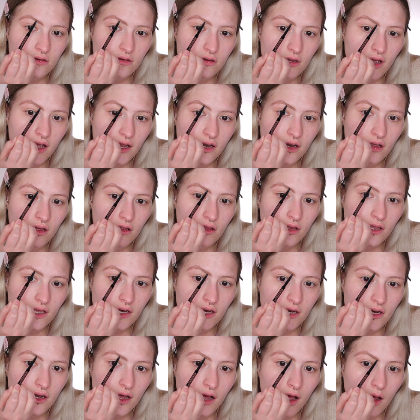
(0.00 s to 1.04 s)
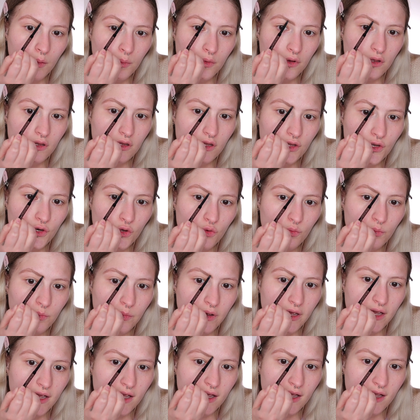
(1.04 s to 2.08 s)
kind of clean it up a little
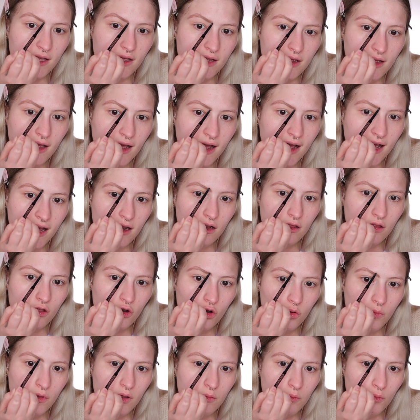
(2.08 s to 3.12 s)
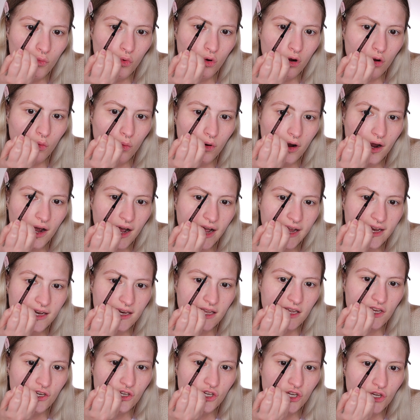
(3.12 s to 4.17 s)
bit, add a little bit more where I
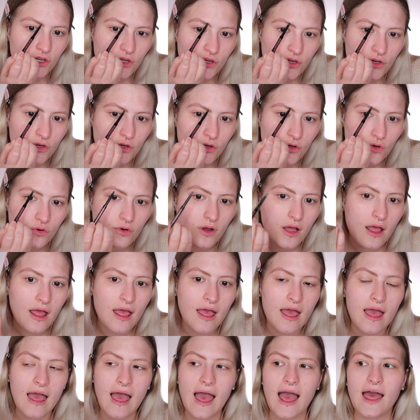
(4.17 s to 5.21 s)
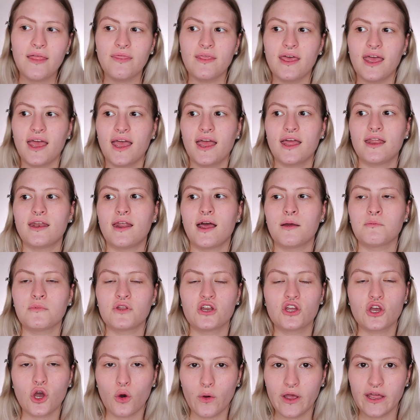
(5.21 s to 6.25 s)
need to. And then I'm
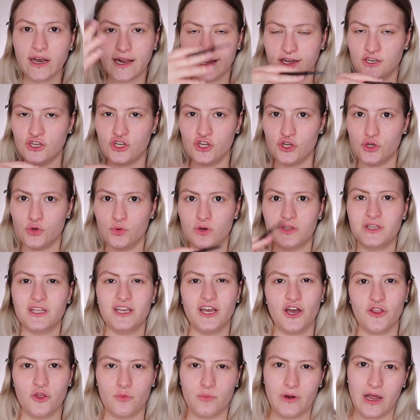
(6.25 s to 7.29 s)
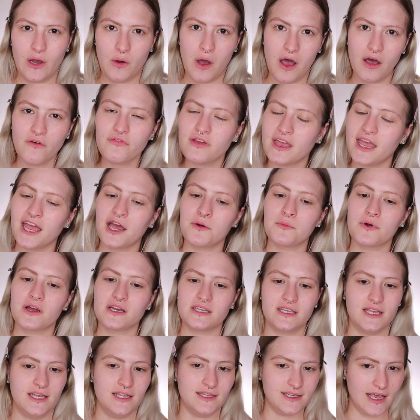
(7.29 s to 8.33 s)
going to go in and do the other brow off camera,
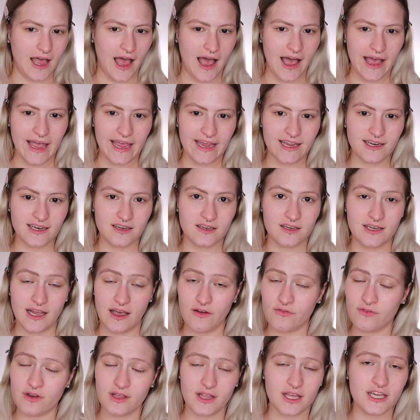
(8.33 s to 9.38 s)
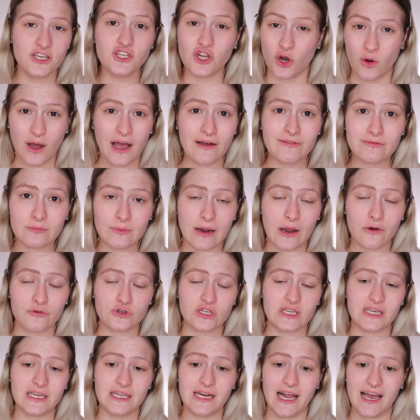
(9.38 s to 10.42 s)
since I definitely don't have a brow
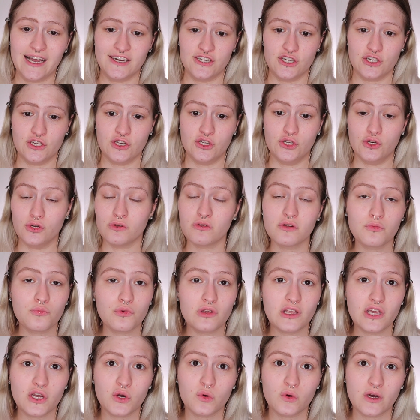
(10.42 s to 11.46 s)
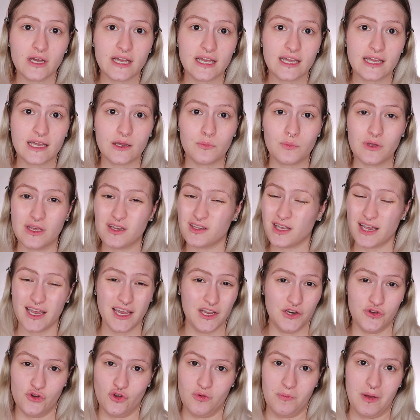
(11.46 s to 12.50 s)
routine. I just do them really quick because I
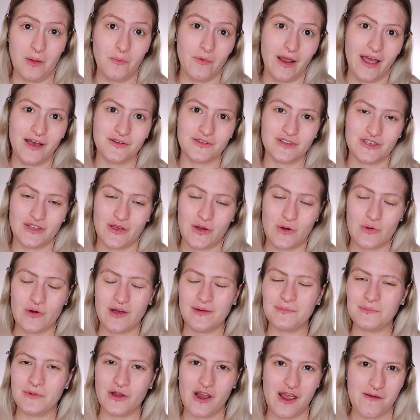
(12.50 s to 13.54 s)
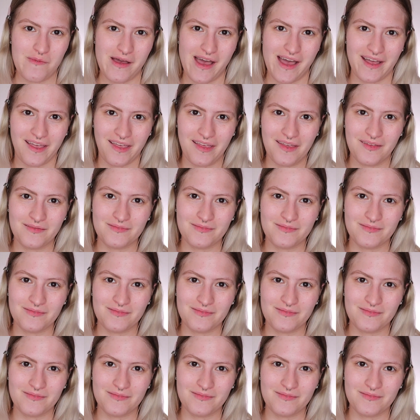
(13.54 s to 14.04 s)
hate doing my brows. So be right back.